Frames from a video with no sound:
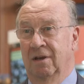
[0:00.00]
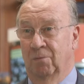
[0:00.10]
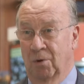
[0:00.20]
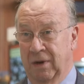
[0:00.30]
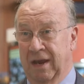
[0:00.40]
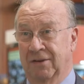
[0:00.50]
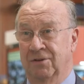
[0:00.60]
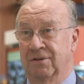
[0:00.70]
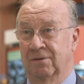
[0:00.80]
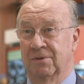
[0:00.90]
and what we had
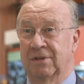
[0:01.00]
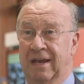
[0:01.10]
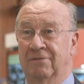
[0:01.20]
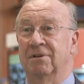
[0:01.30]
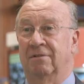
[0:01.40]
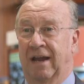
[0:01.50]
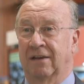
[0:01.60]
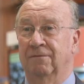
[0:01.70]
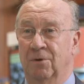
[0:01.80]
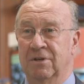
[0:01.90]
to do was
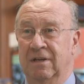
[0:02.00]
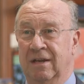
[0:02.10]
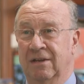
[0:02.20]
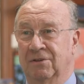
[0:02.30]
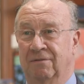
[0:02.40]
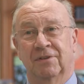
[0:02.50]
counteract 40 years of